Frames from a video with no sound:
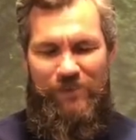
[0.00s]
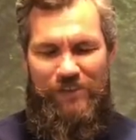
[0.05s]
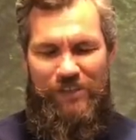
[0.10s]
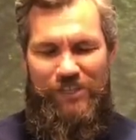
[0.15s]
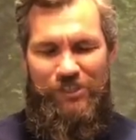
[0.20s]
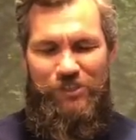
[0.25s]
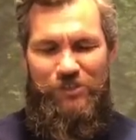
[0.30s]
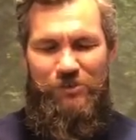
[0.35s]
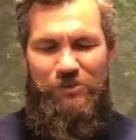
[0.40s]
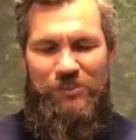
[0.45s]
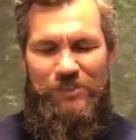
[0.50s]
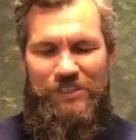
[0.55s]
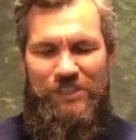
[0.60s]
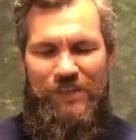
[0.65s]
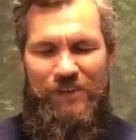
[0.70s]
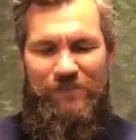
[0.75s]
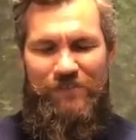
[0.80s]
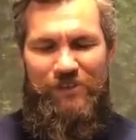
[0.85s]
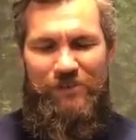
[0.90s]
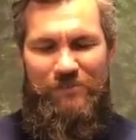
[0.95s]
that you would
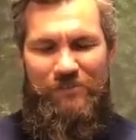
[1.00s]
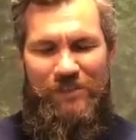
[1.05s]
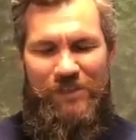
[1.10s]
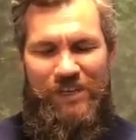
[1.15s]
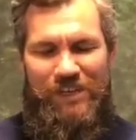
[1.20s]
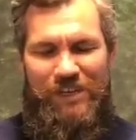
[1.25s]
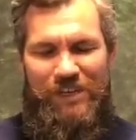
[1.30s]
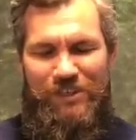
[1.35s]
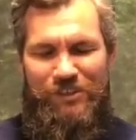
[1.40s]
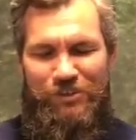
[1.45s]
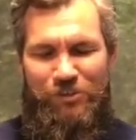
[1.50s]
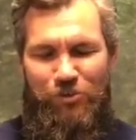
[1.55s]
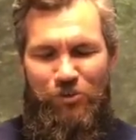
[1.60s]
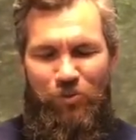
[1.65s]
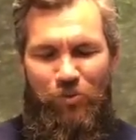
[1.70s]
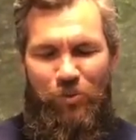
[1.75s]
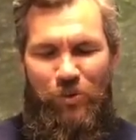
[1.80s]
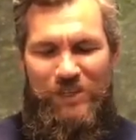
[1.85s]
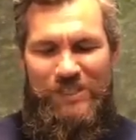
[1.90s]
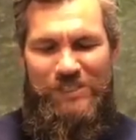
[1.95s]
give them your
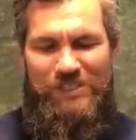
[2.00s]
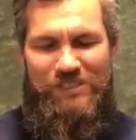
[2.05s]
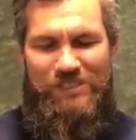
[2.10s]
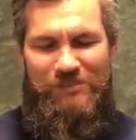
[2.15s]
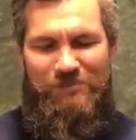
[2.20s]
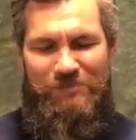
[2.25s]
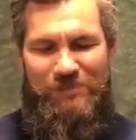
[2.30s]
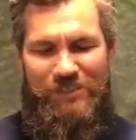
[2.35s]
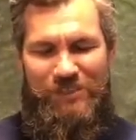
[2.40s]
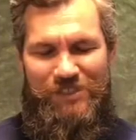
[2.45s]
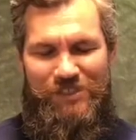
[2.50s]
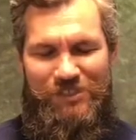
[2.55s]
wisdom,